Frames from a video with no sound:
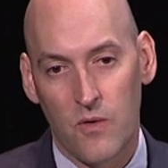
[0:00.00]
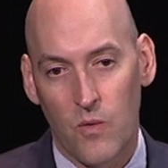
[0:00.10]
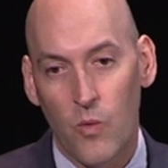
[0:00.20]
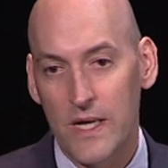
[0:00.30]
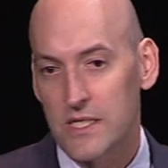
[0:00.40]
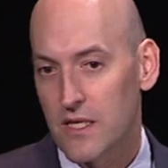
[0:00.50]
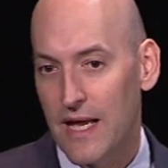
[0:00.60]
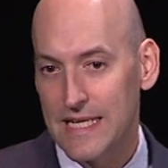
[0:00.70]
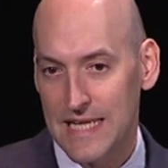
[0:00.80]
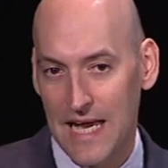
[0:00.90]
what it's
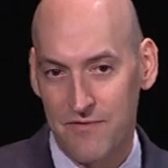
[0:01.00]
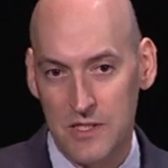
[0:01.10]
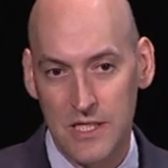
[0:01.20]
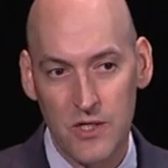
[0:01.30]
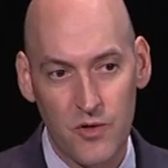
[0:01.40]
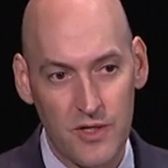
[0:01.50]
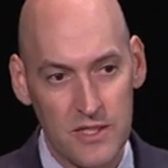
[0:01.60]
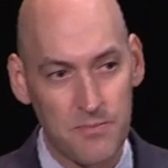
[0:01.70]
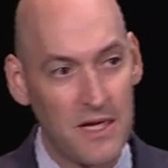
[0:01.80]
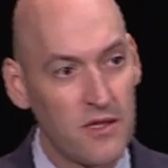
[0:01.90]
like to have to deal with this
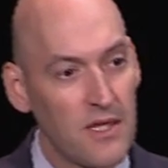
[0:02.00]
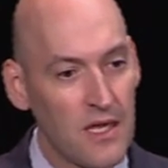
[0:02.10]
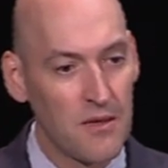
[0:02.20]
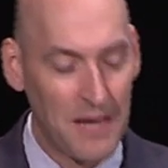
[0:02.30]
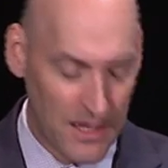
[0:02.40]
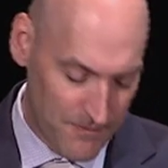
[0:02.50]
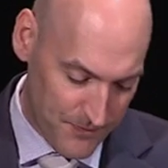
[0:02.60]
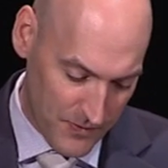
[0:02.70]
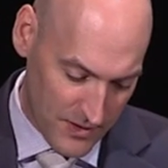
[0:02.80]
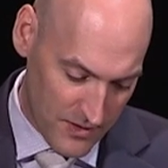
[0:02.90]
by thinking about
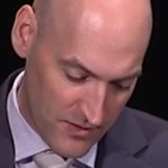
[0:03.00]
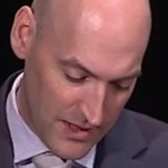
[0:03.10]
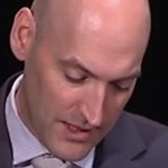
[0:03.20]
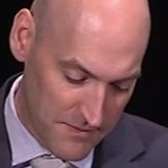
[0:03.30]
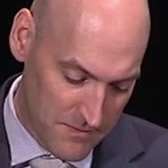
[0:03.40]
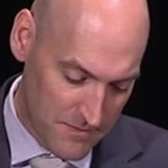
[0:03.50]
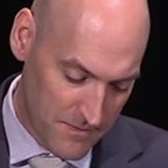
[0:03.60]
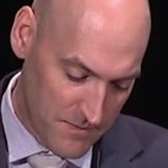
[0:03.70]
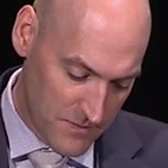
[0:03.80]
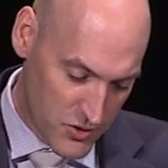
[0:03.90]
the
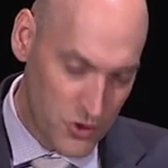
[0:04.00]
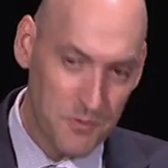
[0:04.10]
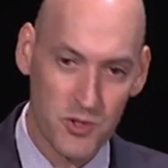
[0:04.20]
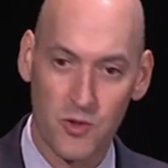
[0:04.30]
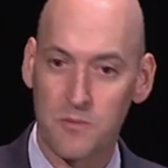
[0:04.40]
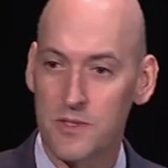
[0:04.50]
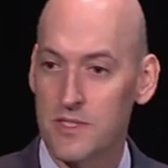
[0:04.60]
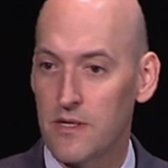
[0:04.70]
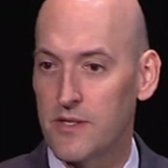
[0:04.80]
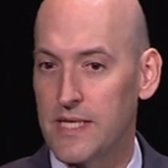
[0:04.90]
Superstorm
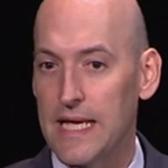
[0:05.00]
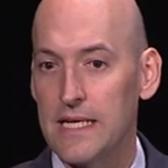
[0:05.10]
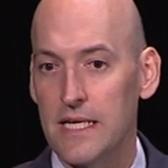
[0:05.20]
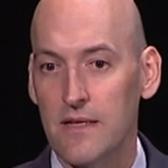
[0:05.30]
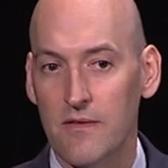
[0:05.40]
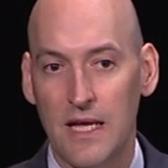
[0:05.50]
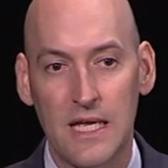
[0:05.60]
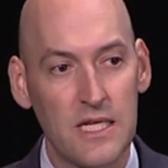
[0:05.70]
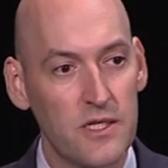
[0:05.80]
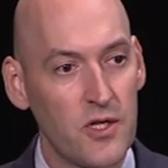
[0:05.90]
Sandy that
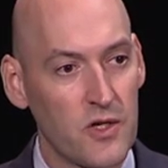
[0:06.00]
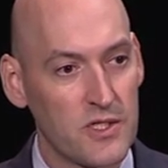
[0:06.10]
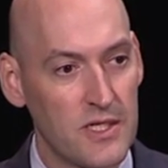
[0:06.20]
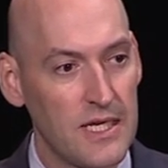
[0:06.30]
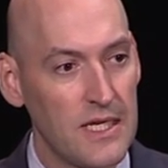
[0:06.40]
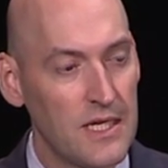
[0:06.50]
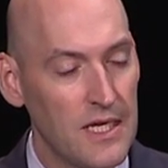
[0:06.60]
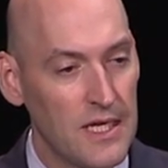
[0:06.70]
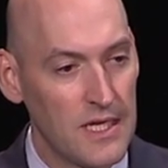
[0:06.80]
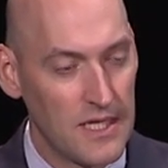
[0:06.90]
hit New York City
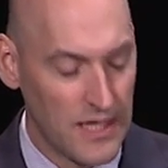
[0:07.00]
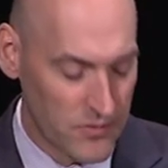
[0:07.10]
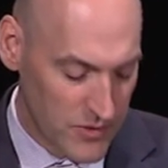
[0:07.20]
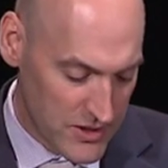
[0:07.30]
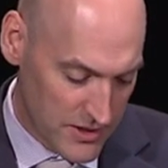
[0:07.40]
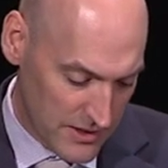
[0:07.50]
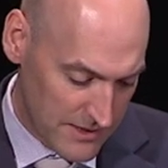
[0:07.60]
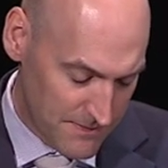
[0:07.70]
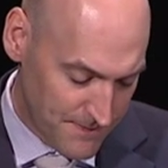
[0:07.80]
recently.